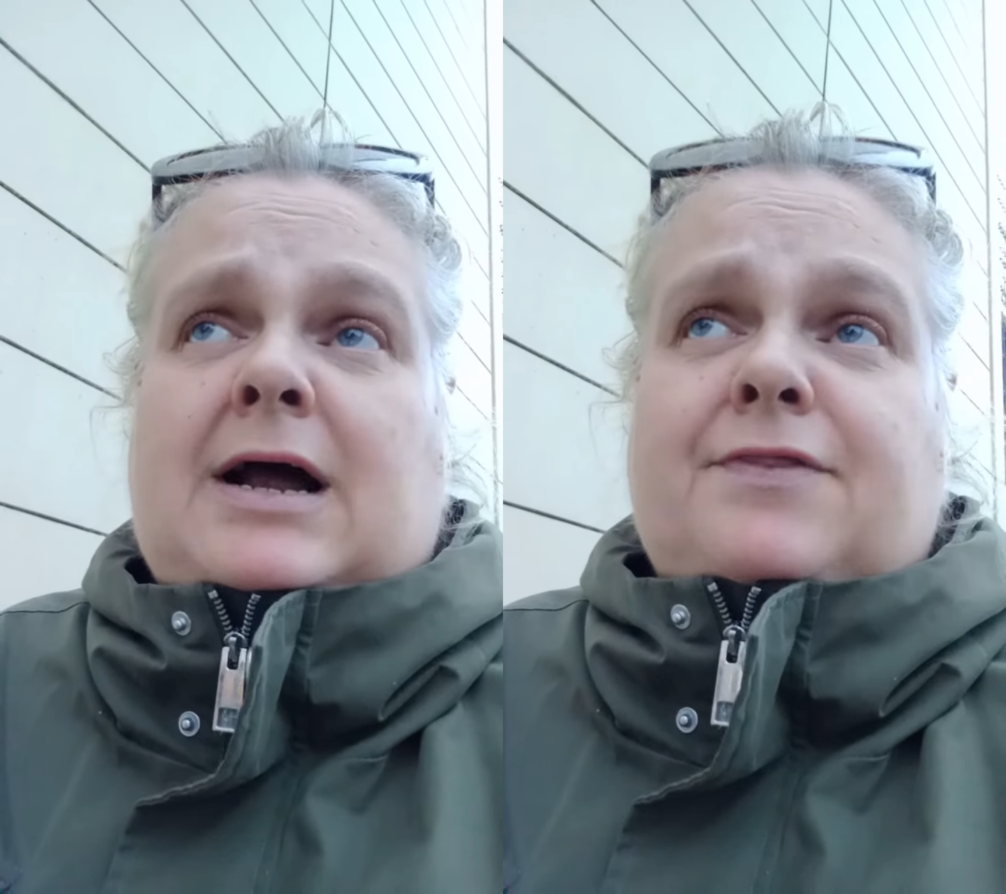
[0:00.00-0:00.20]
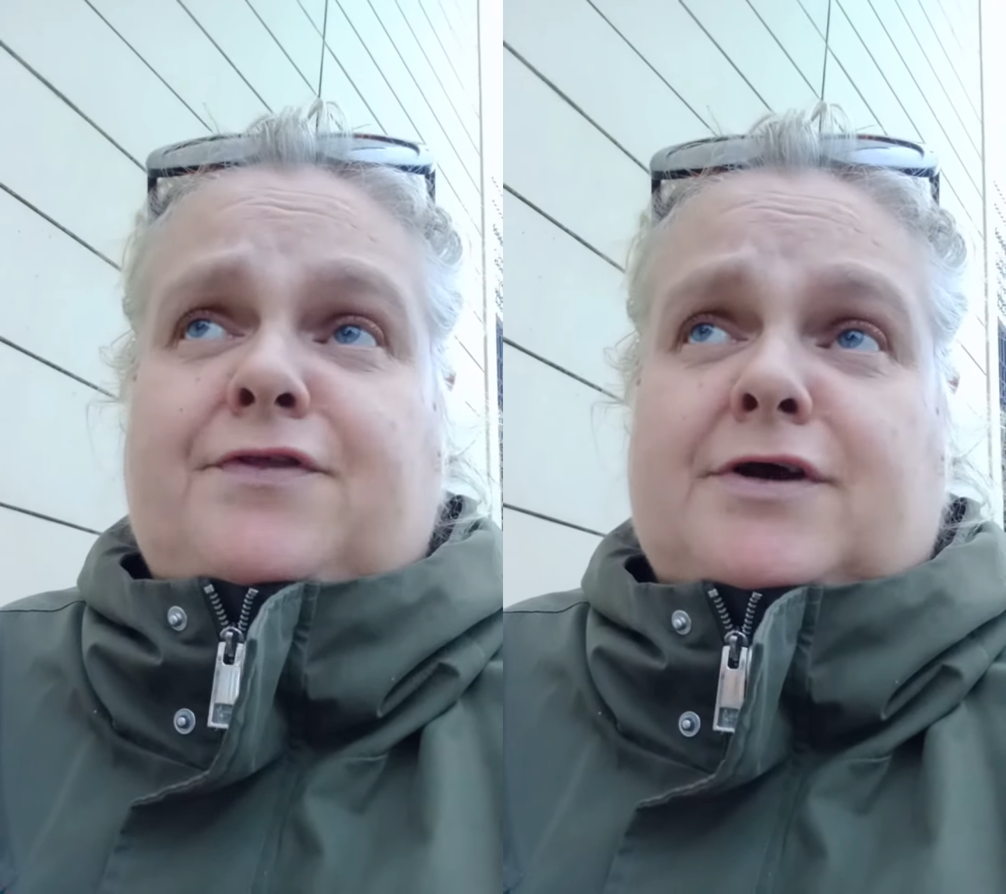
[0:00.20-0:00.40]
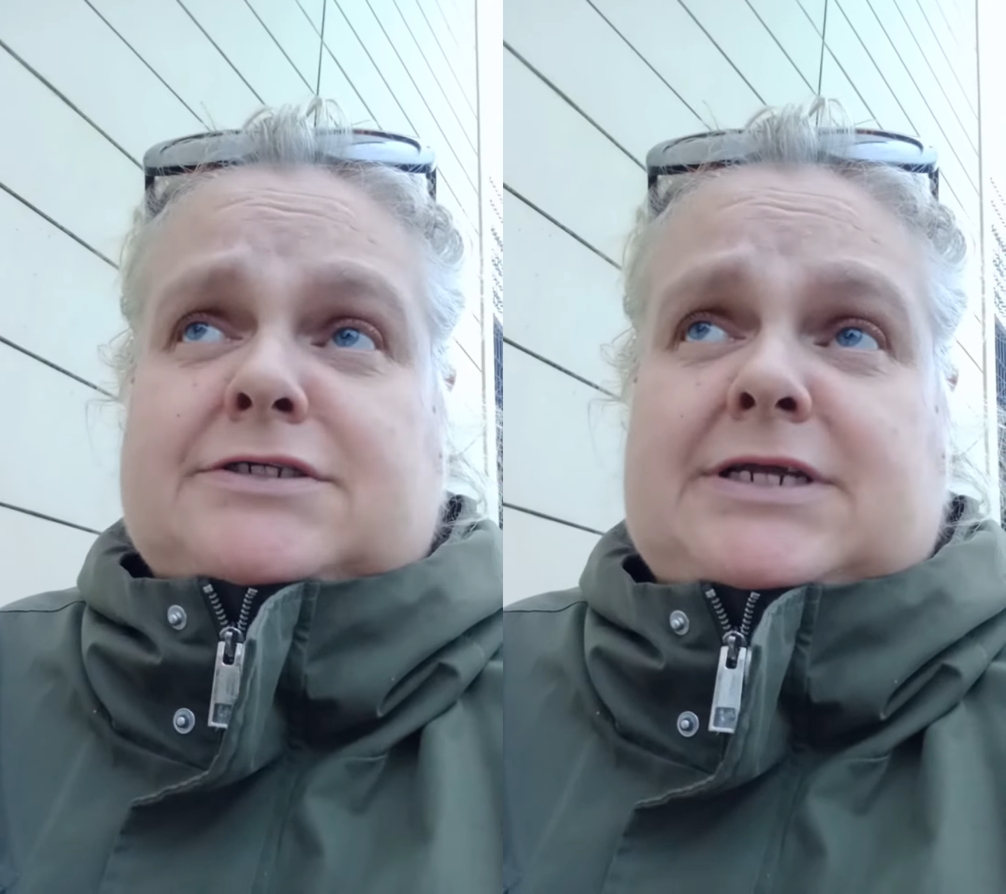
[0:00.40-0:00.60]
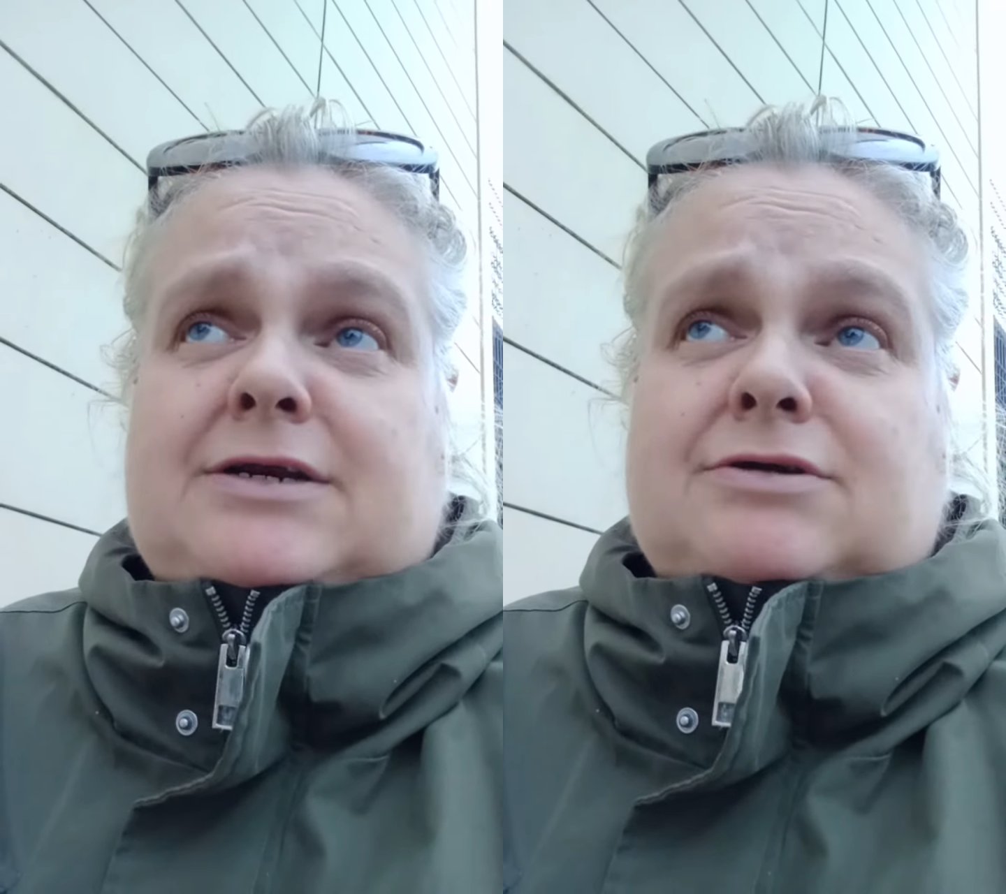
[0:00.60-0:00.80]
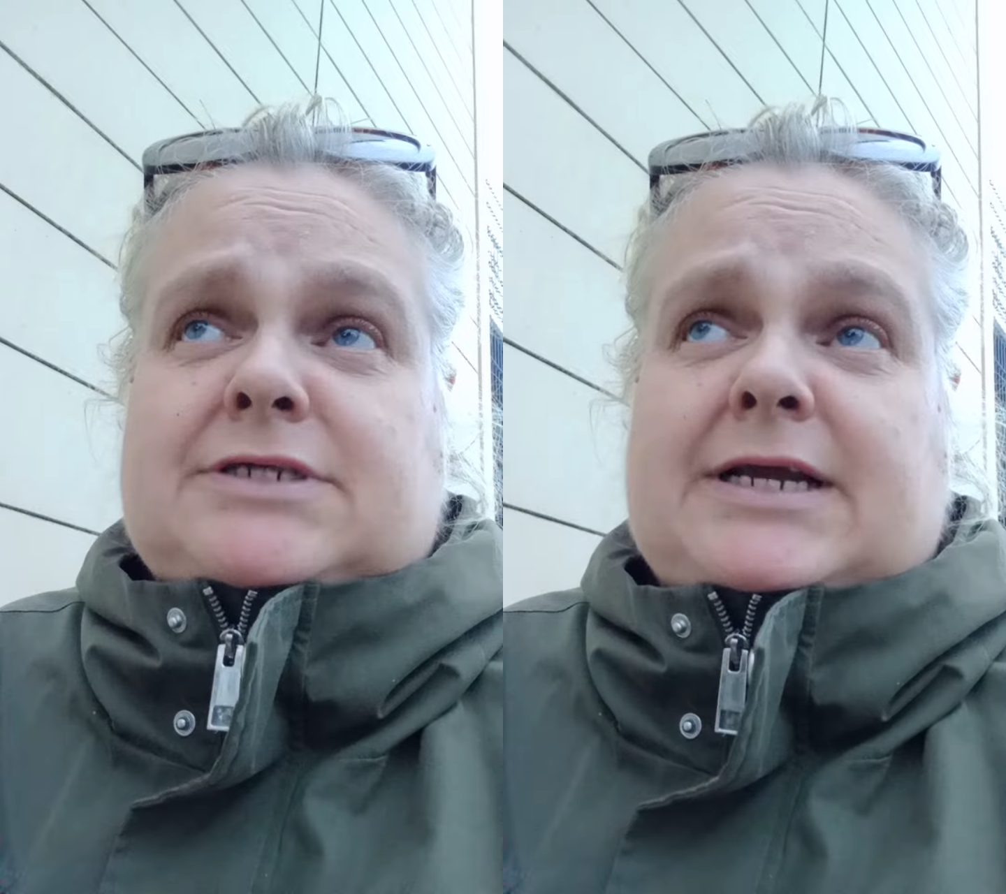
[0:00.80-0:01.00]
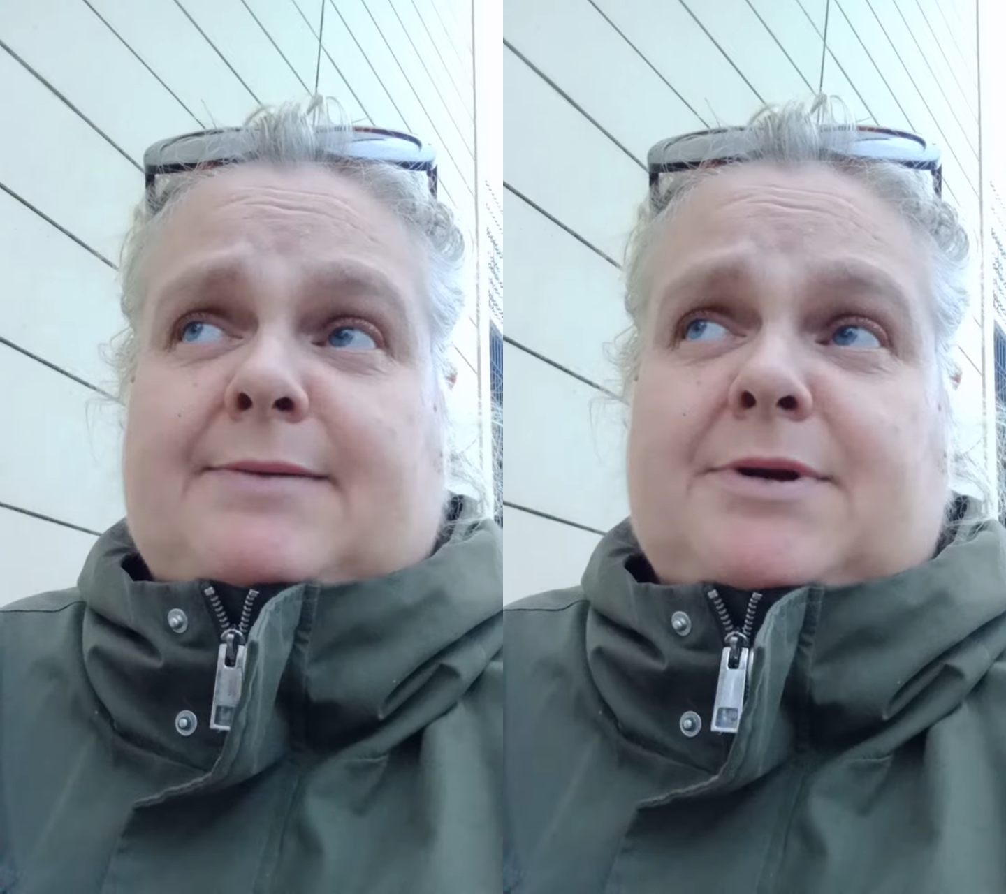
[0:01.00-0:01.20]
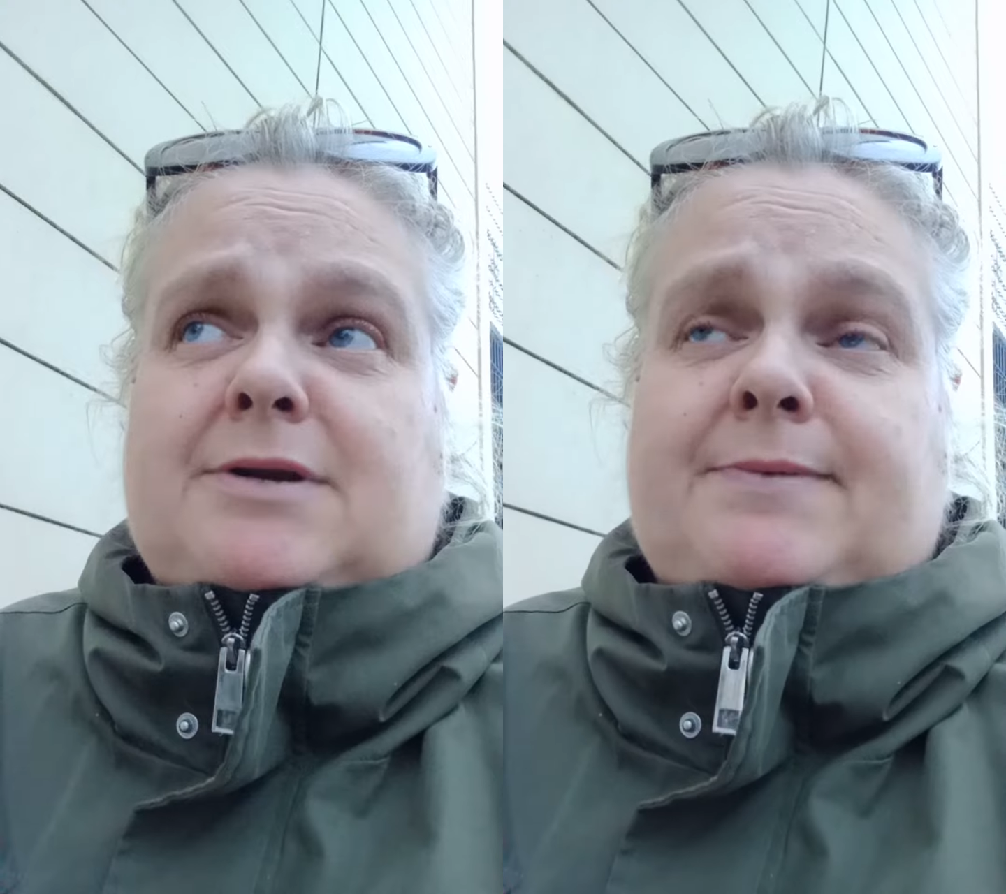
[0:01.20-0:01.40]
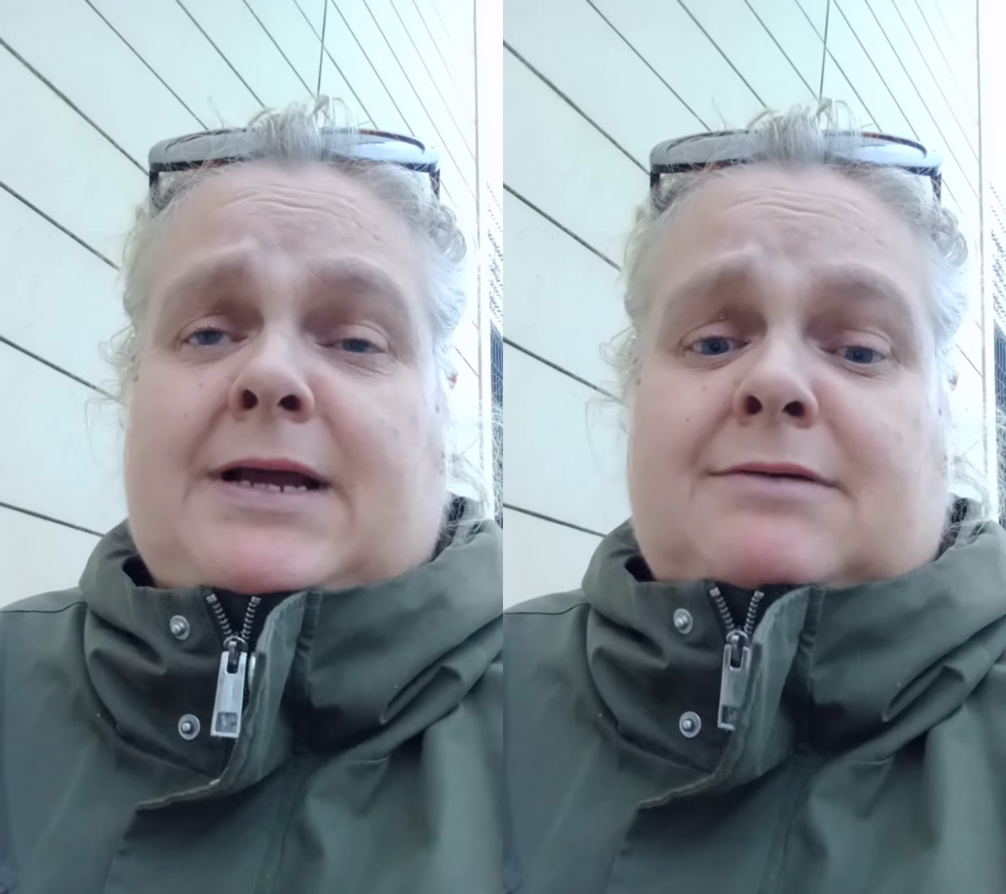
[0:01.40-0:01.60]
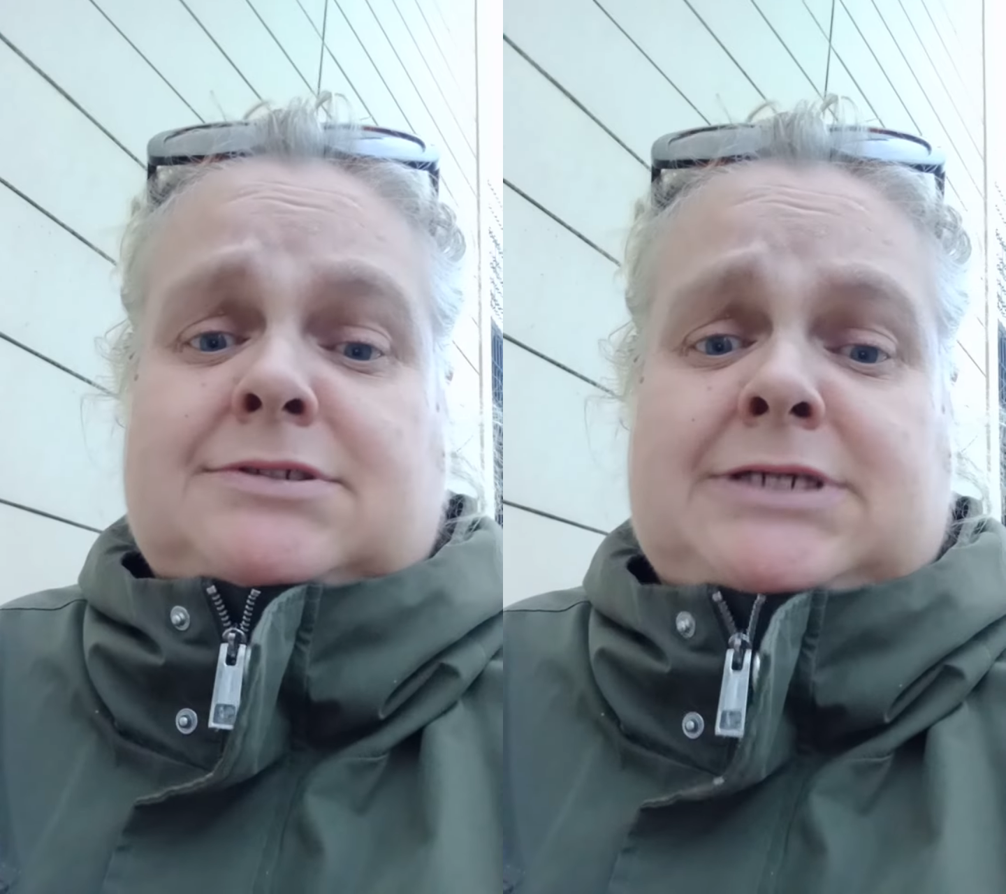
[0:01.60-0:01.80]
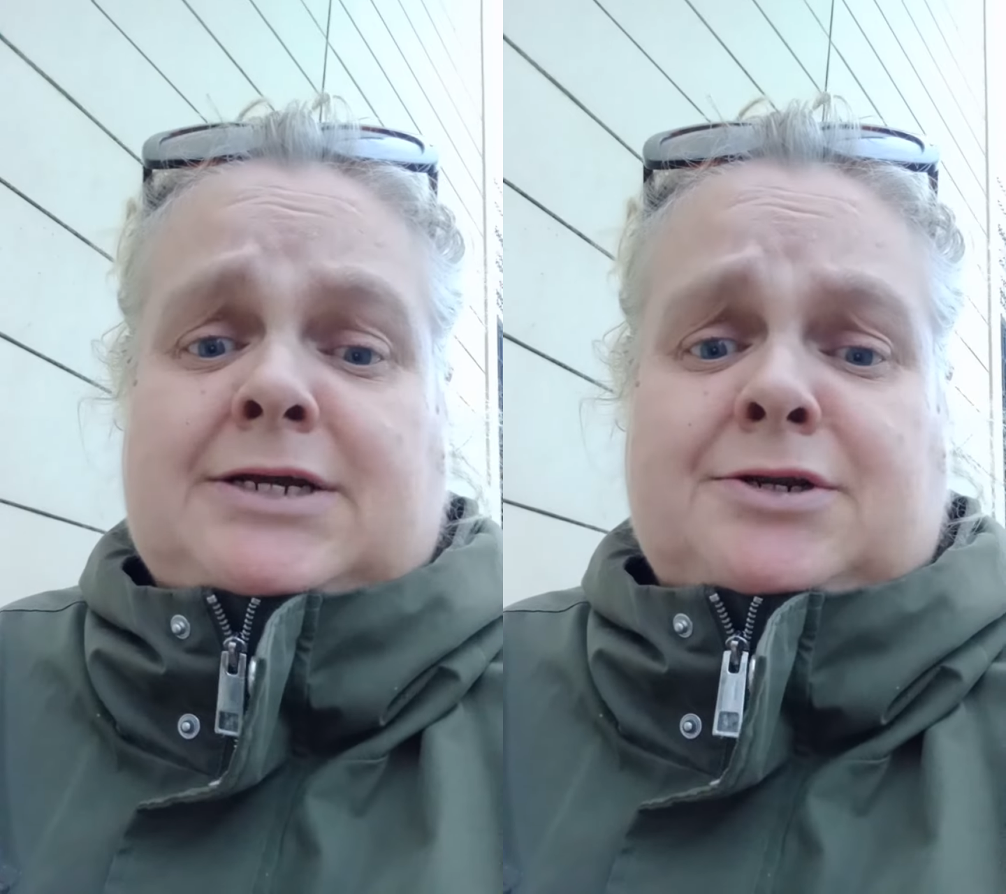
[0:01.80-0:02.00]
On Thursday it looks like I'm going to be
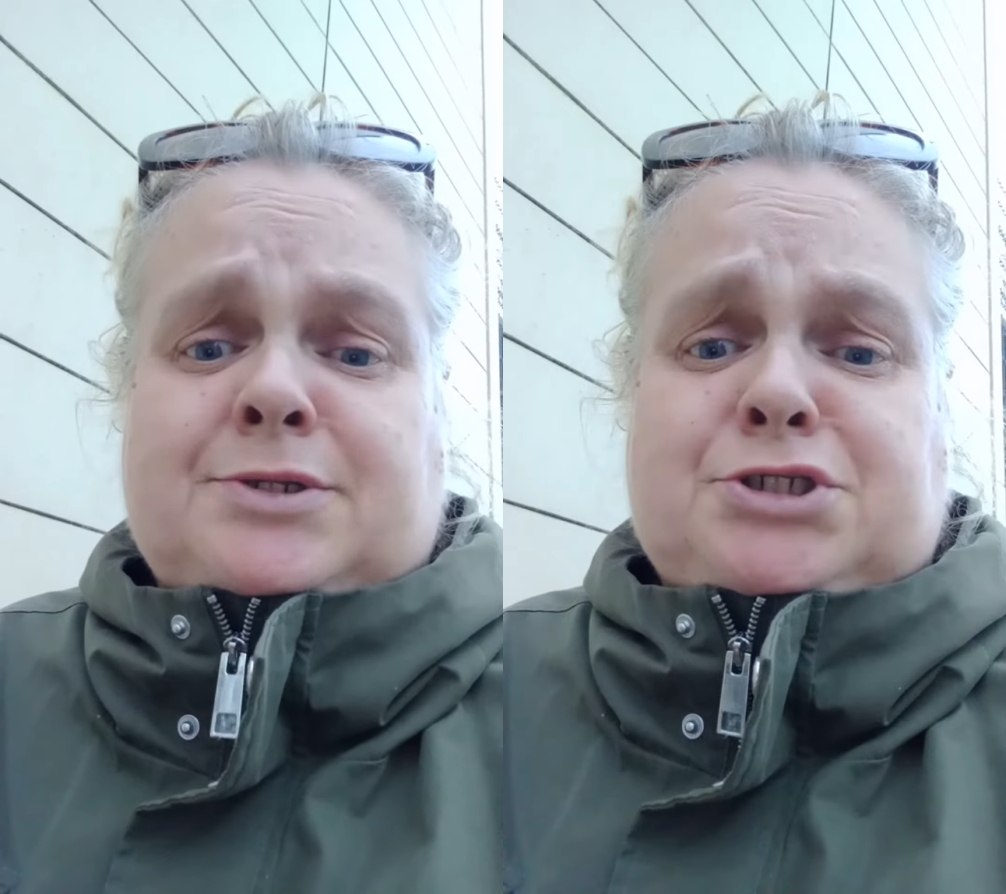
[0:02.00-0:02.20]
outside on the